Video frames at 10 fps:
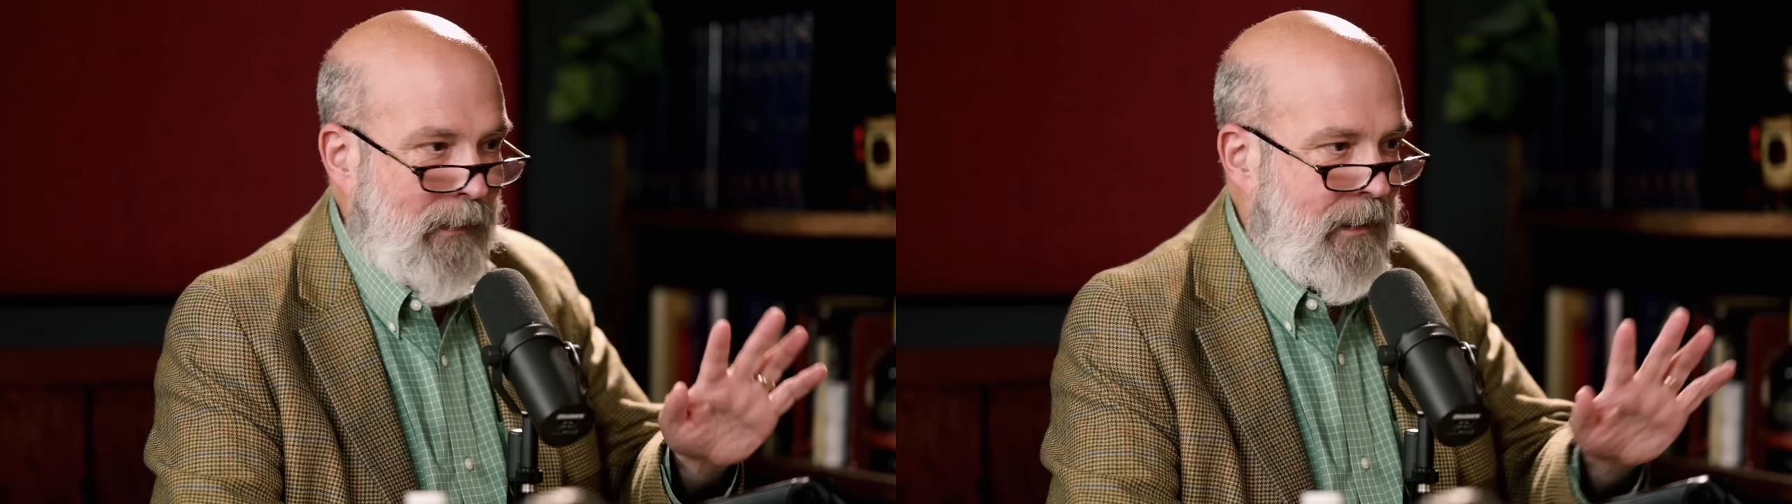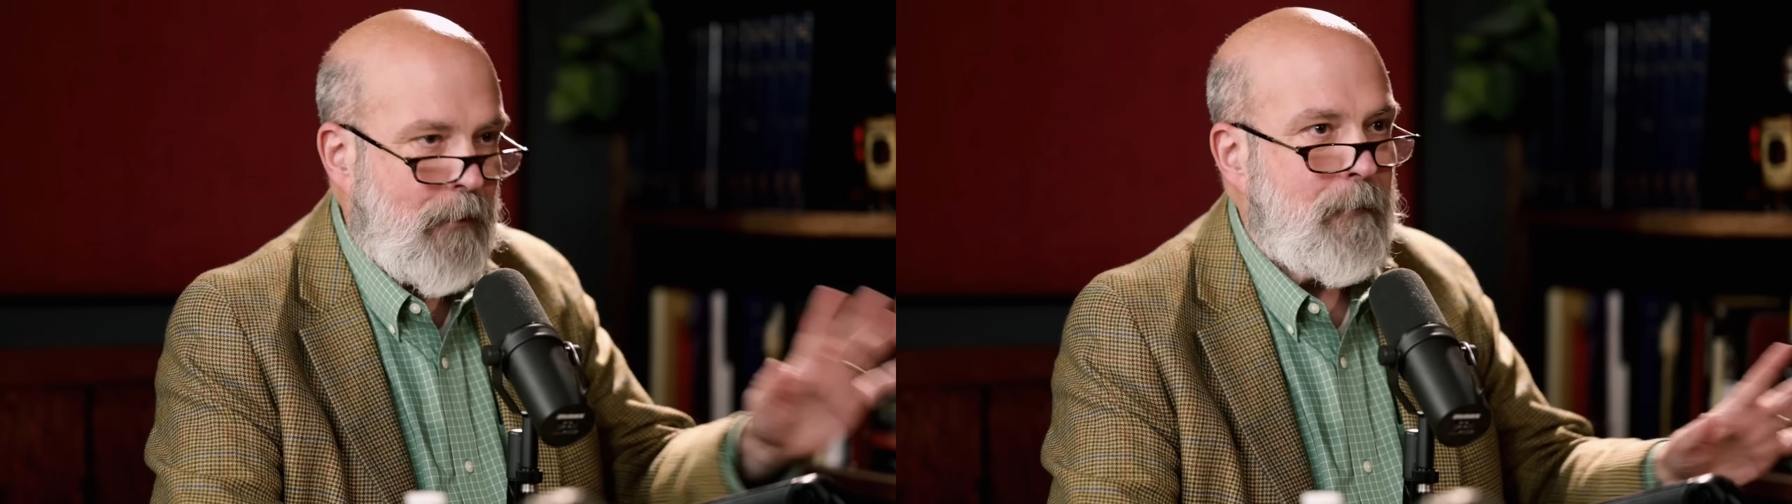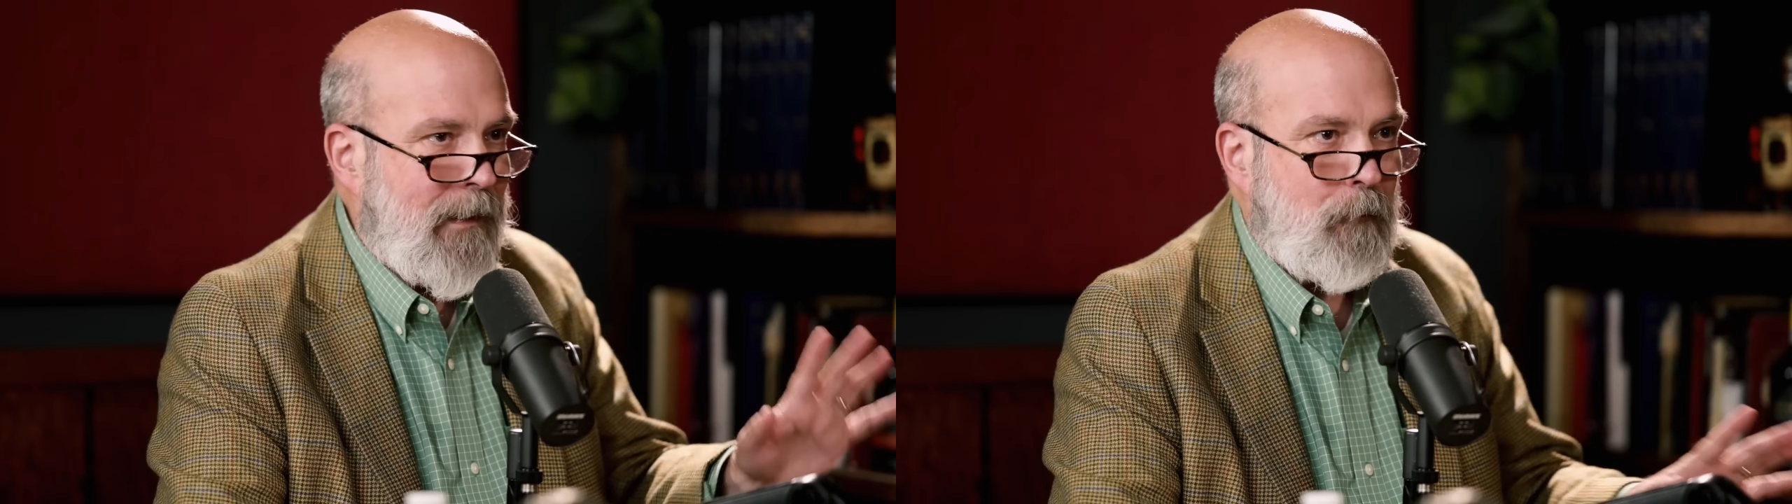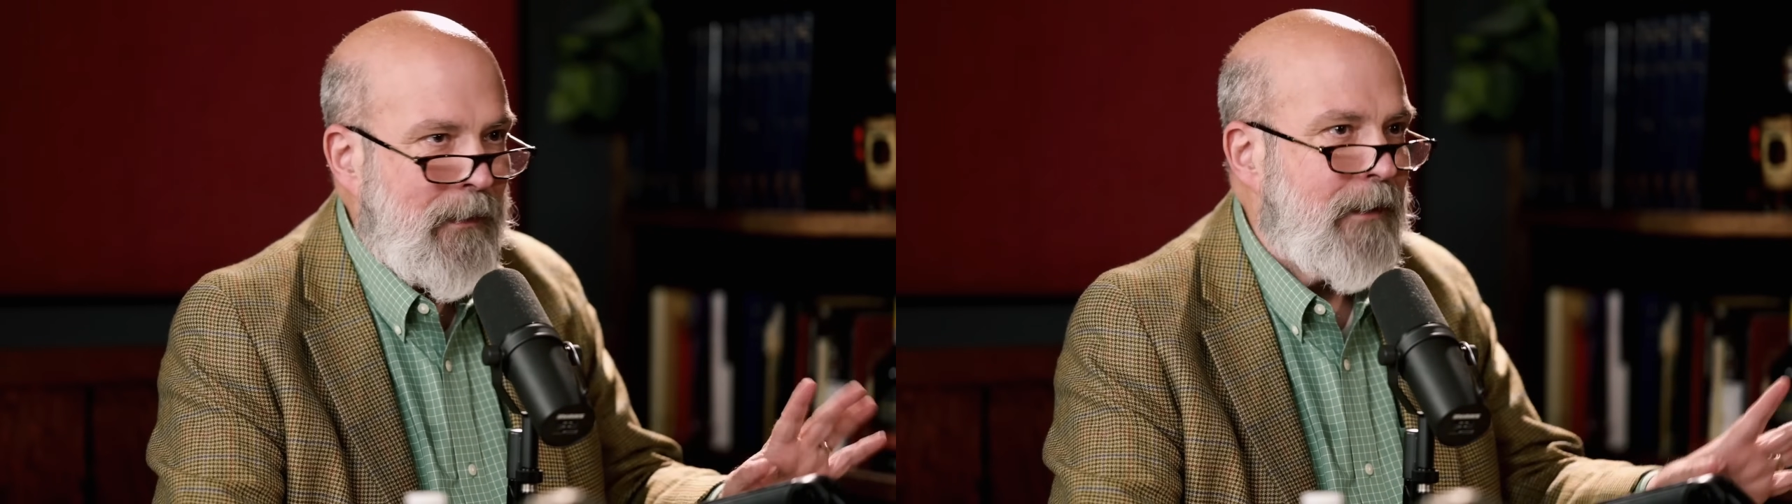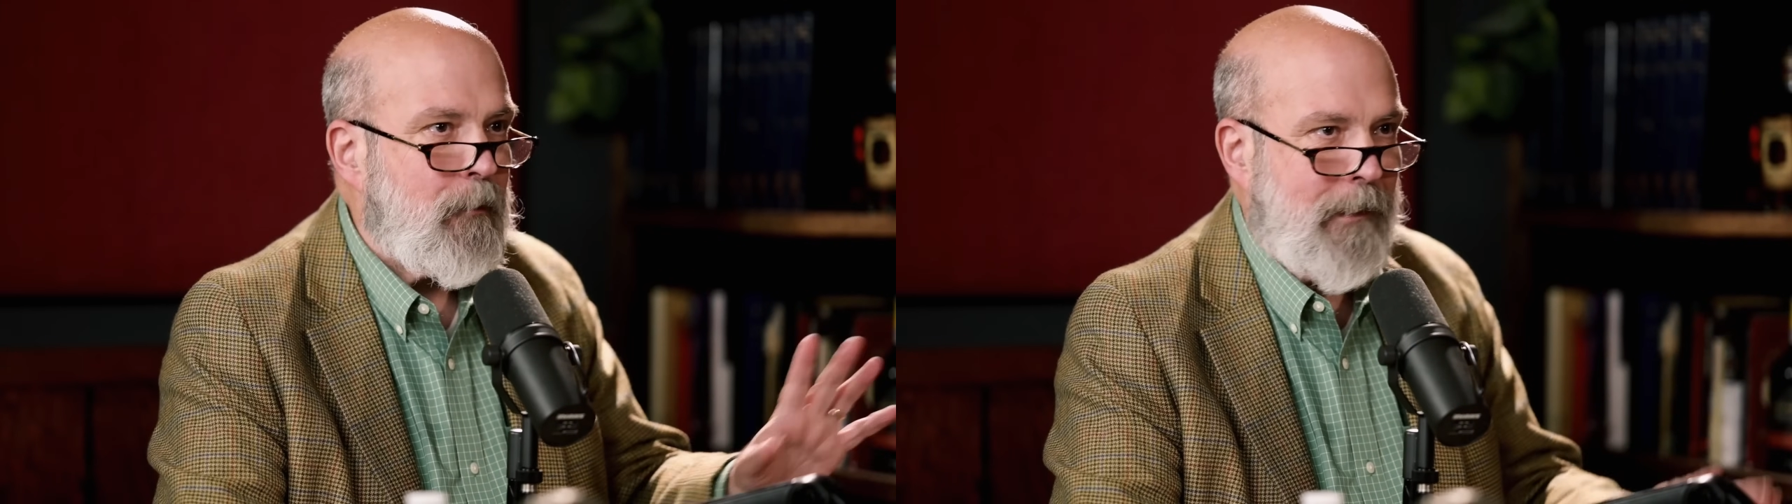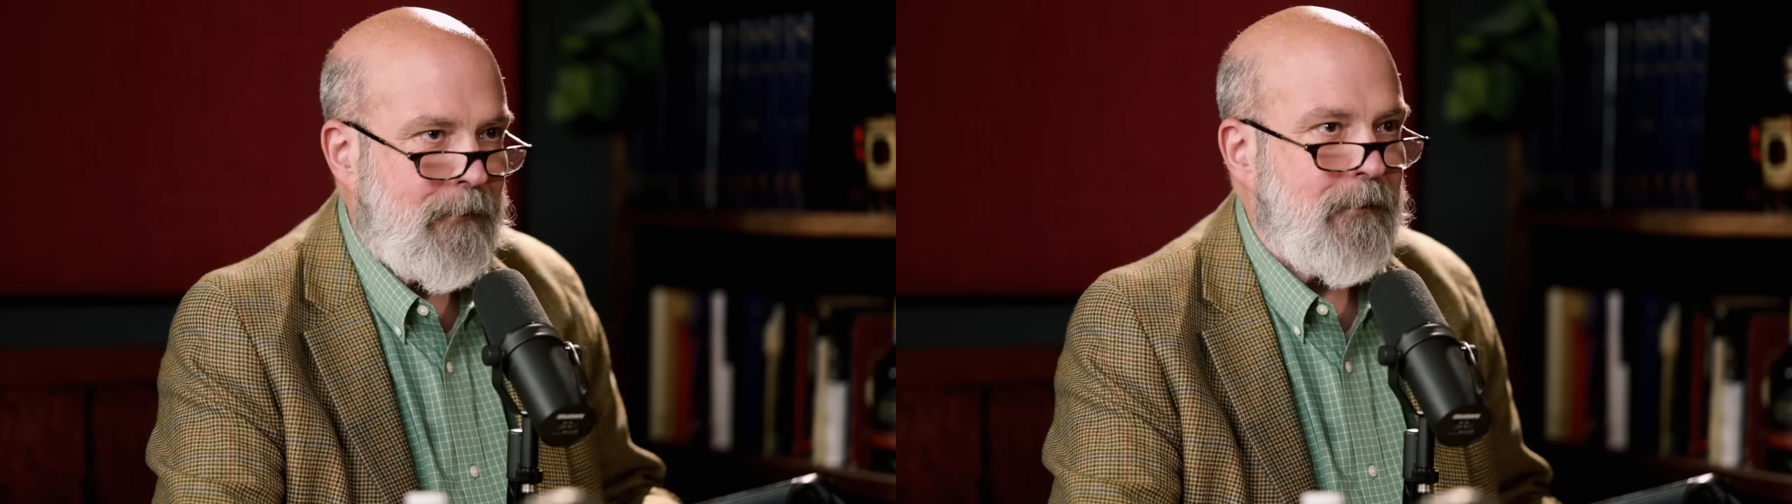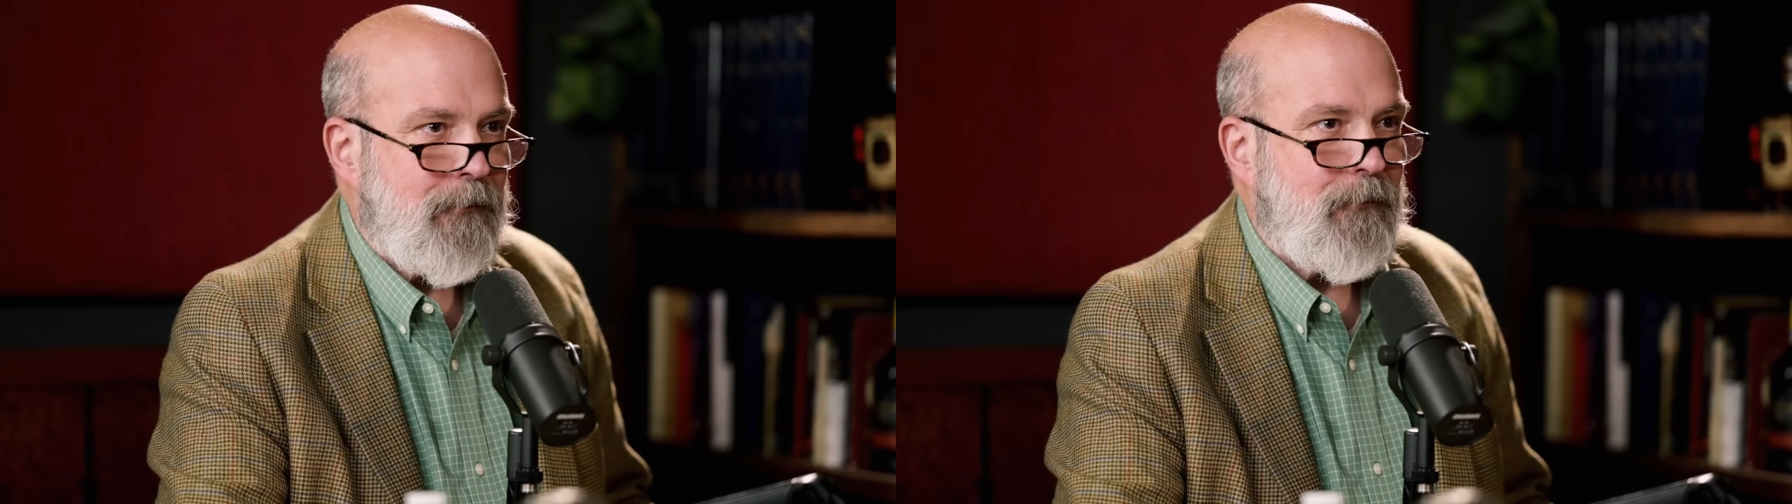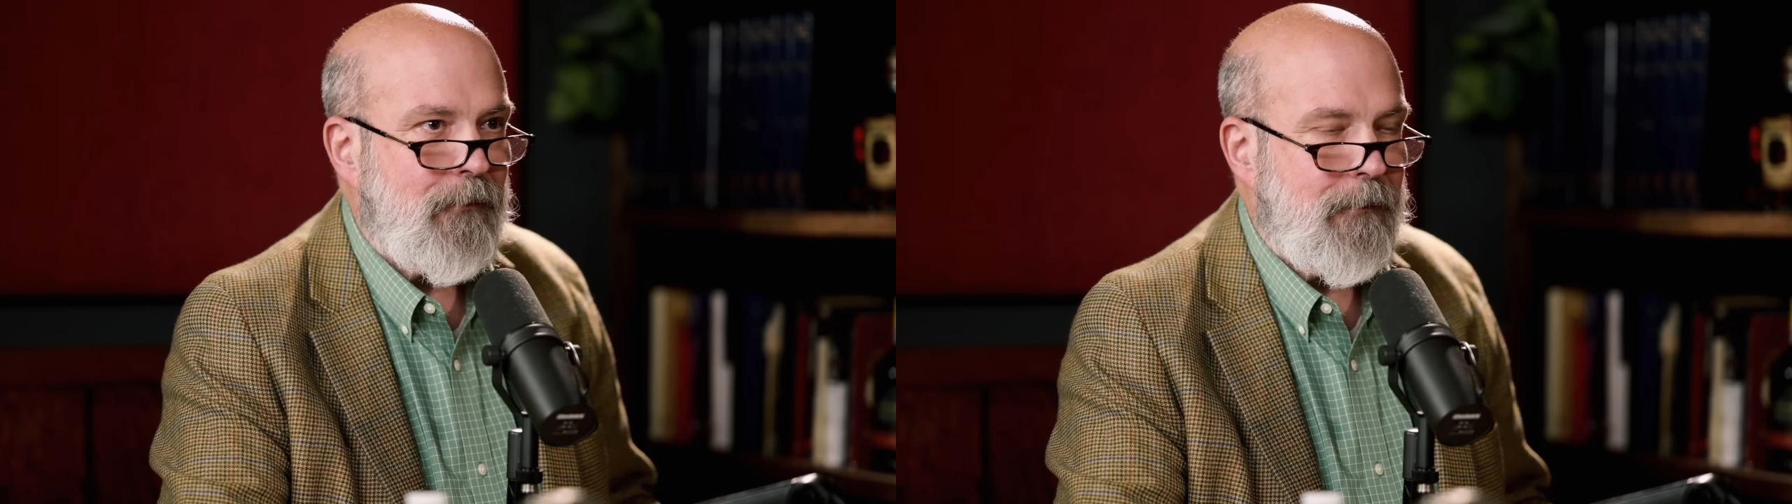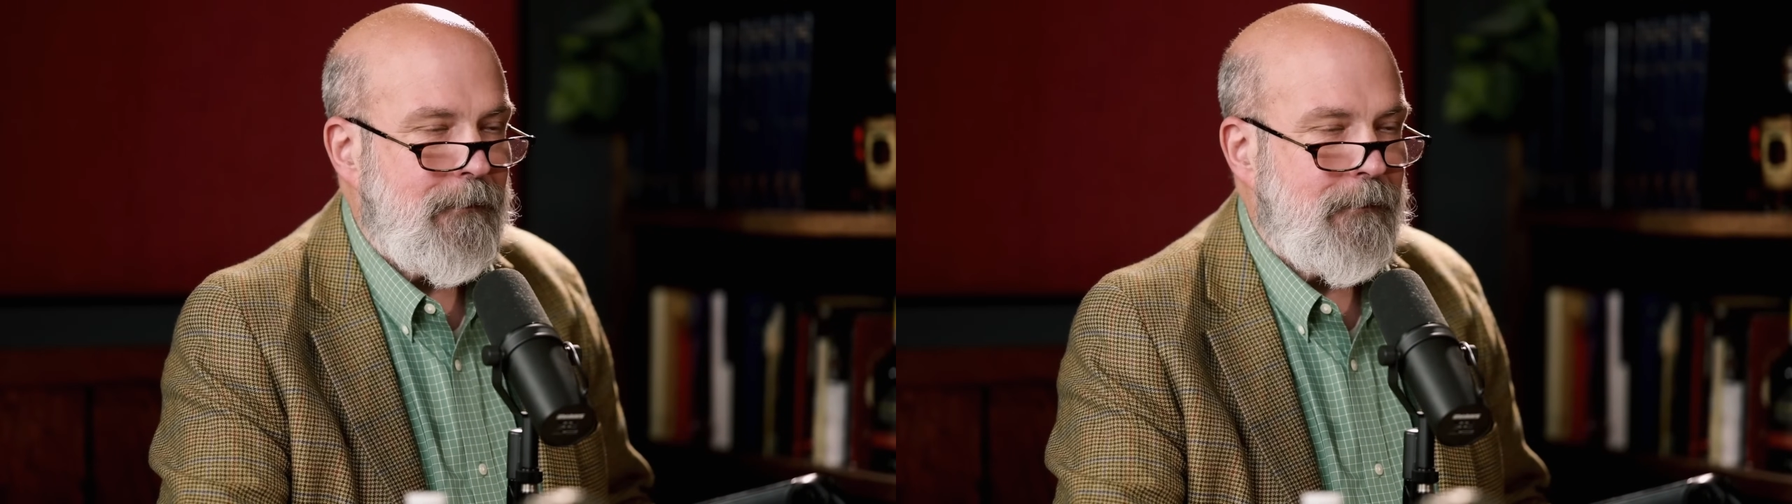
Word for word: We hear about we hear about this.